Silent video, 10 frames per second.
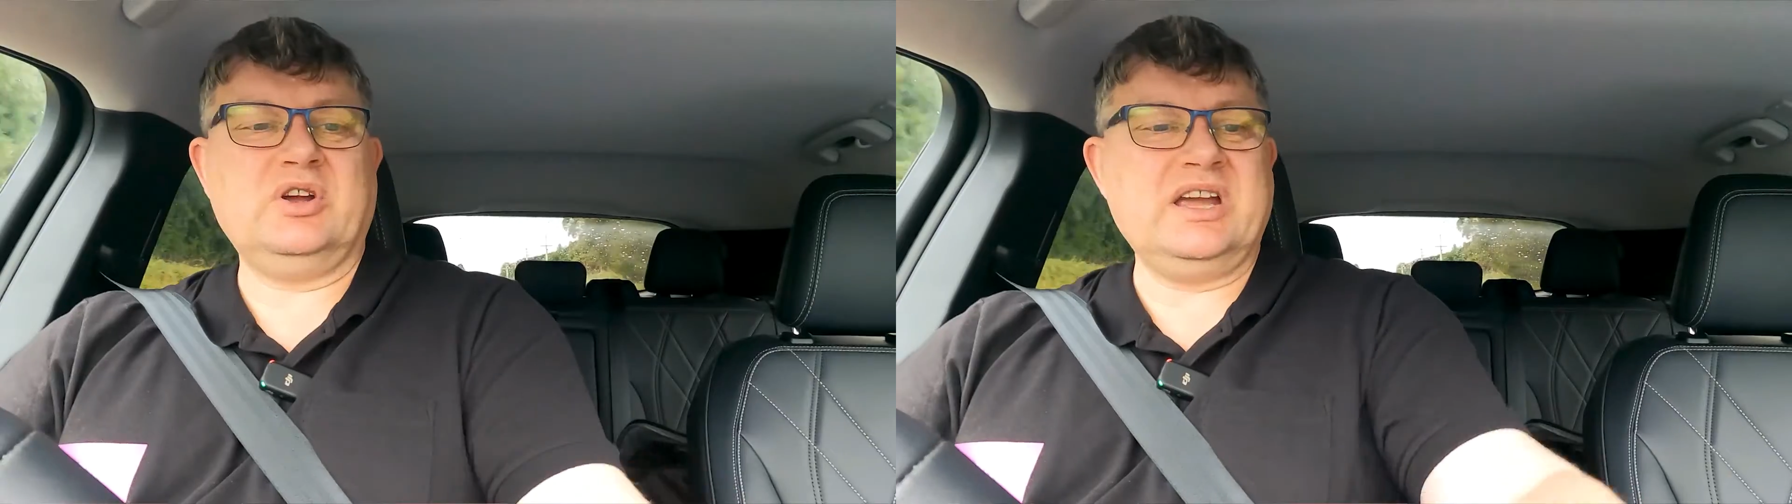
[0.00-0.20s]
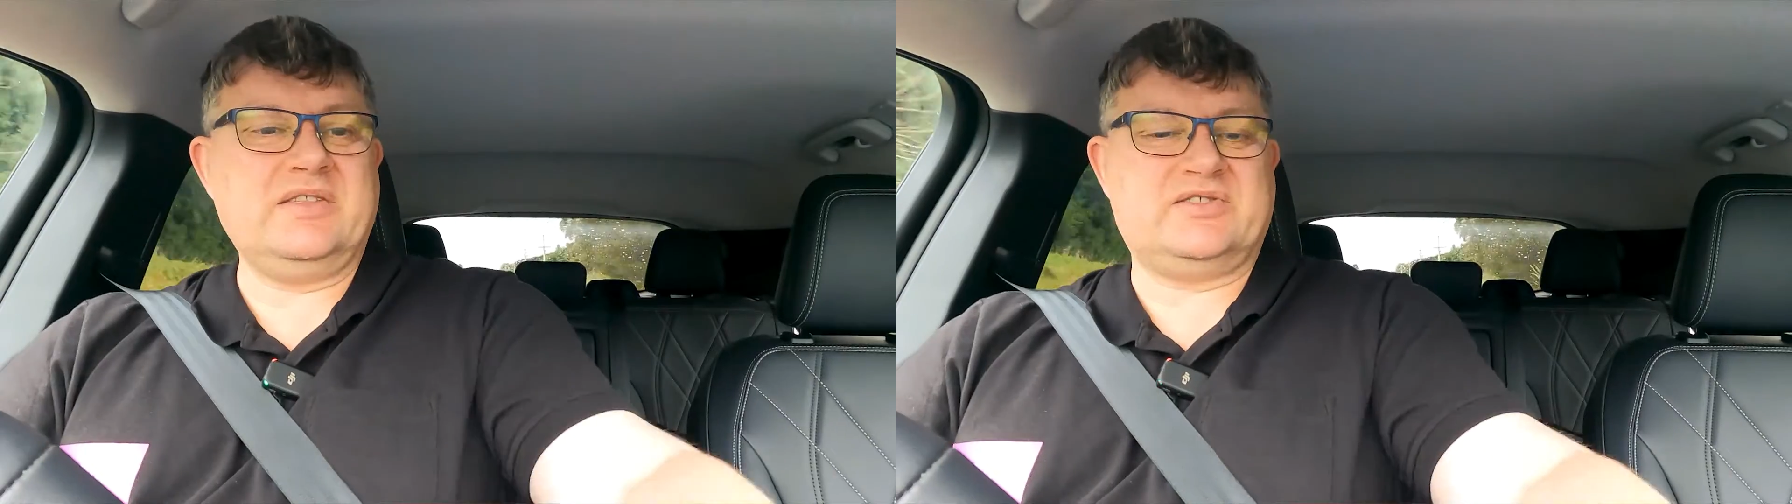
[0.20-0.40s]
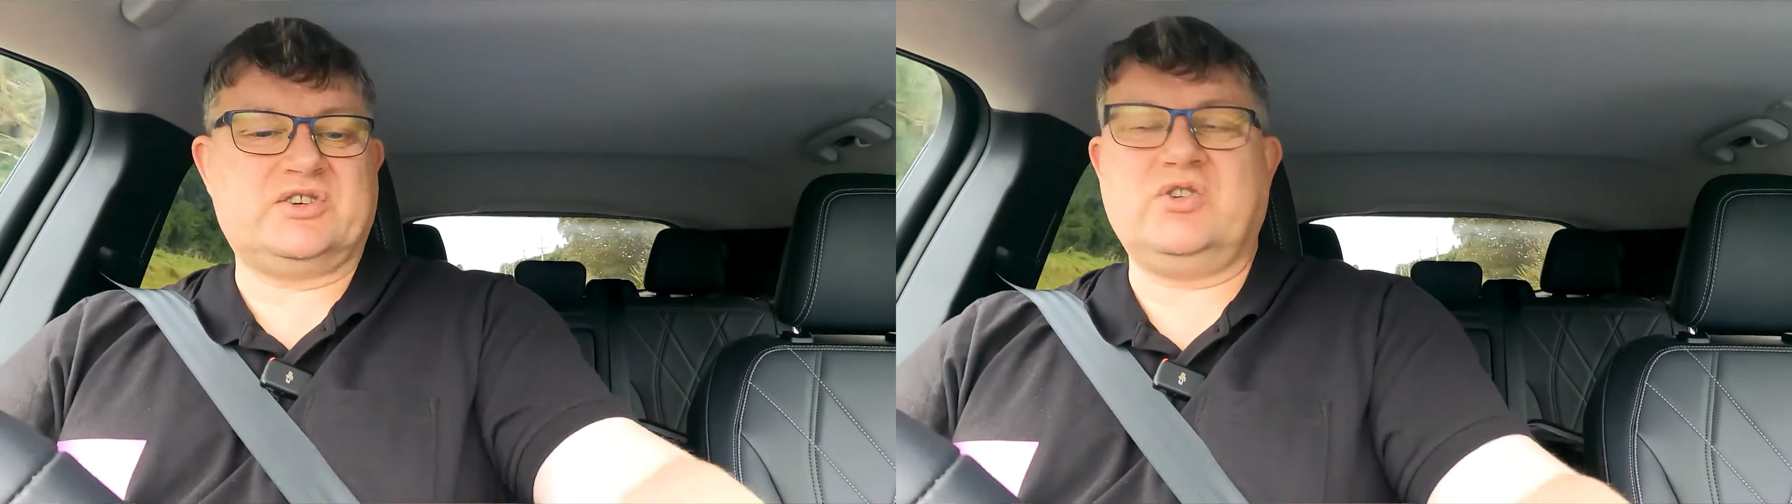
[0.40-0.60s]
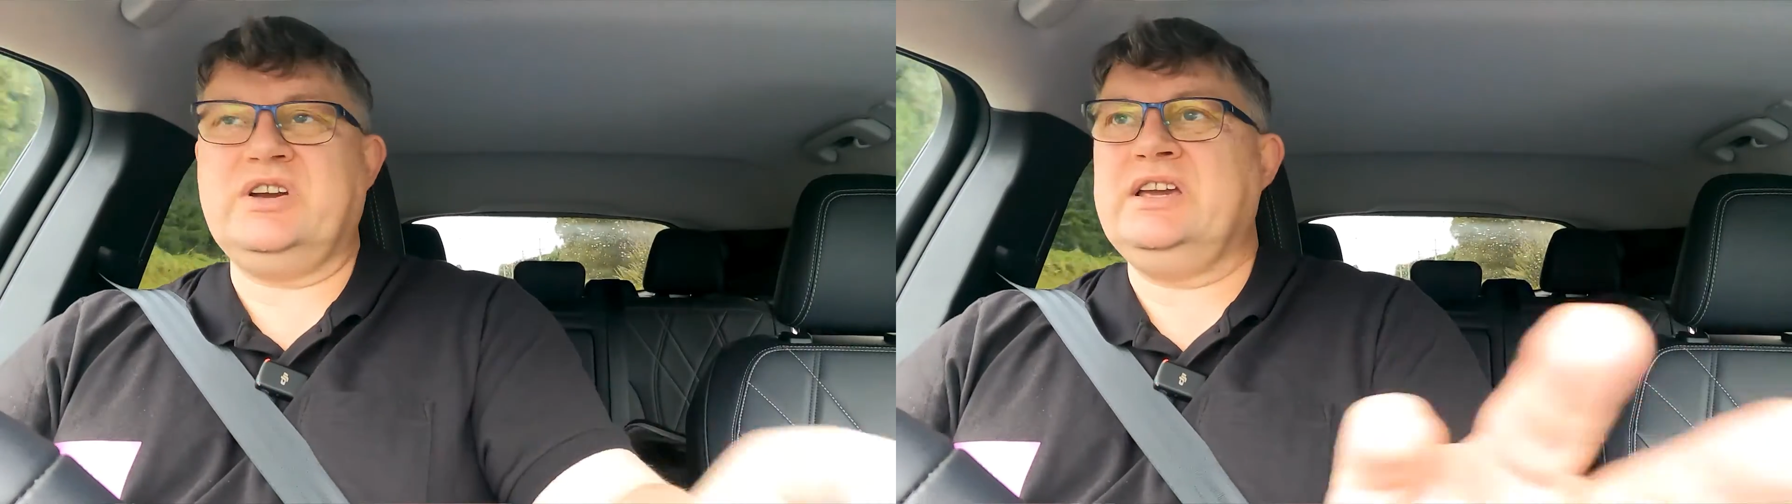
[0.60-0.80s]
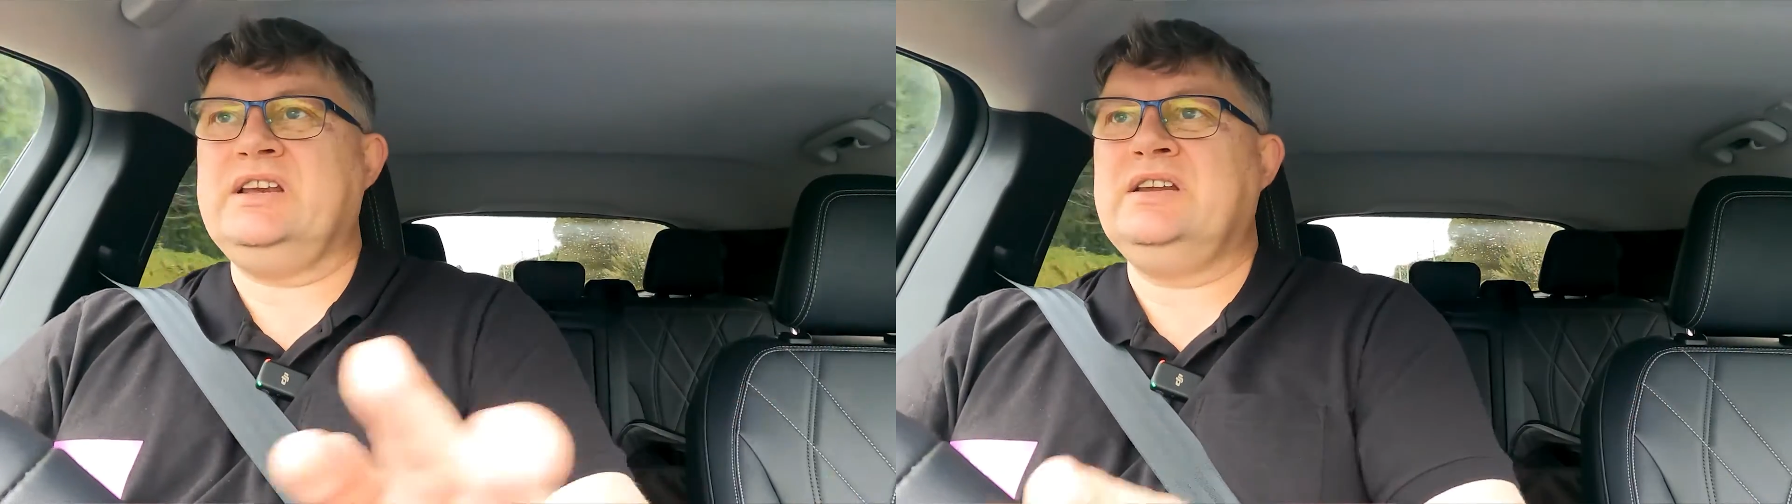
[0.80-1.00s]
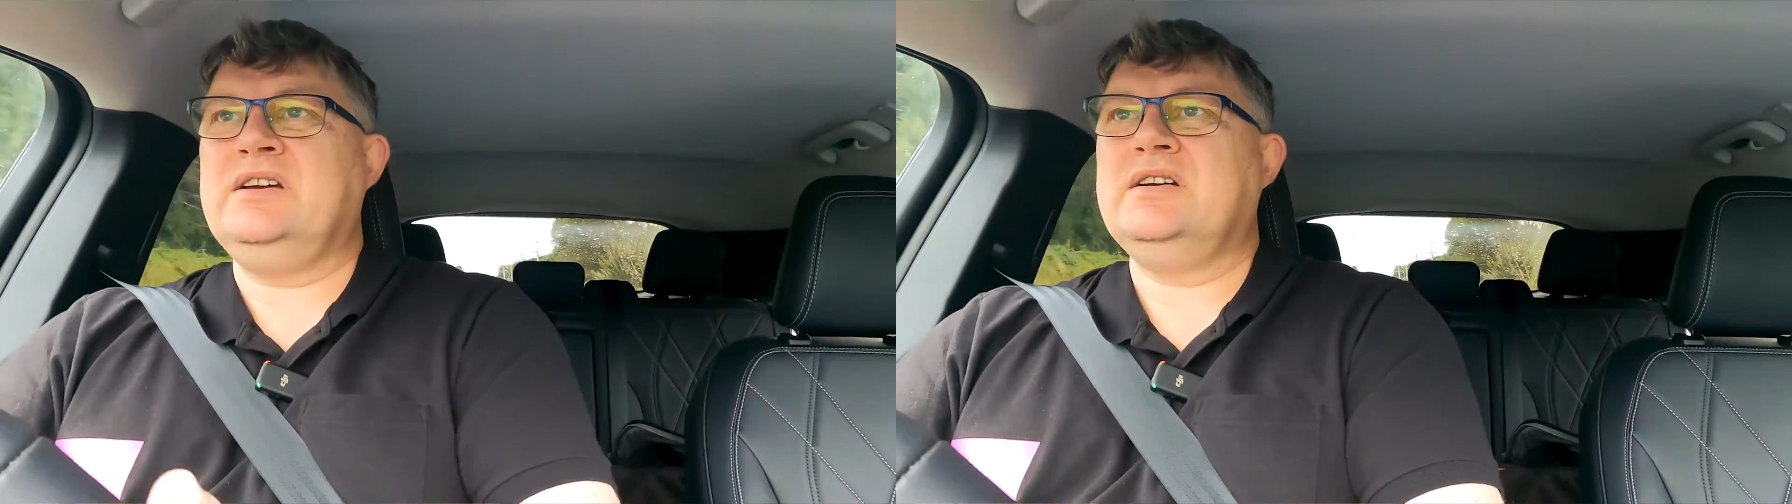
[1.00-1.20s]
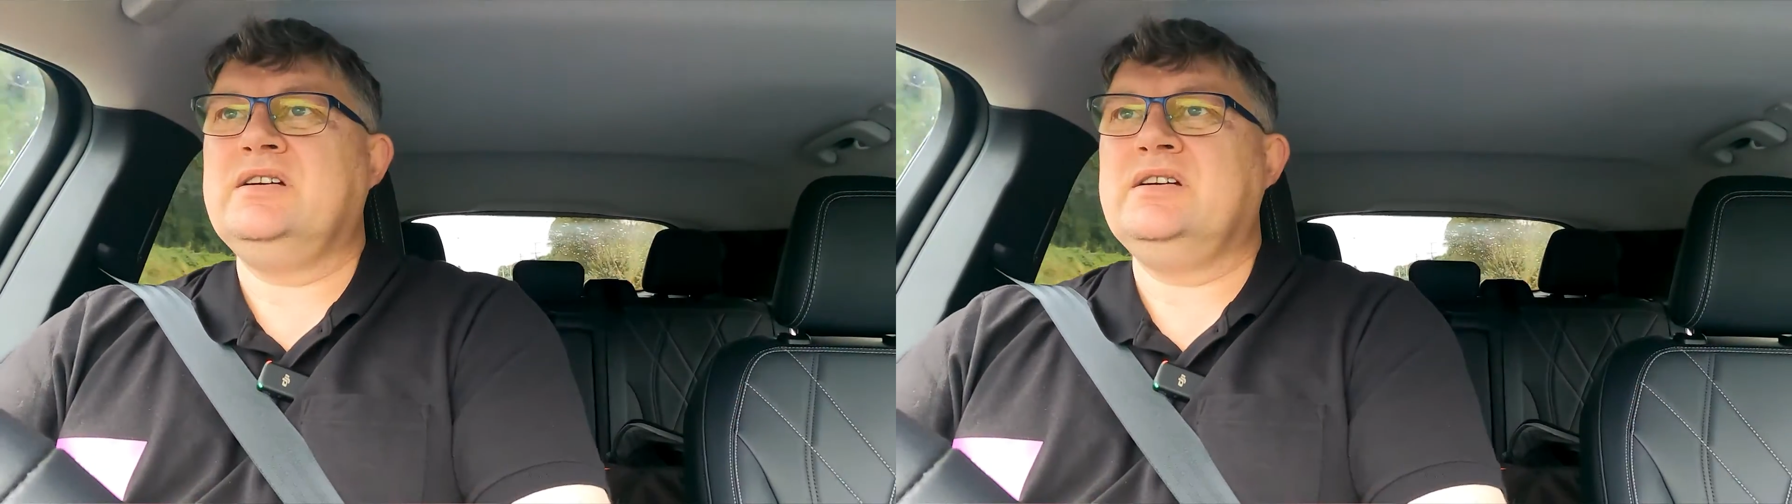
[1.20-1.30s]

Looking at the screen,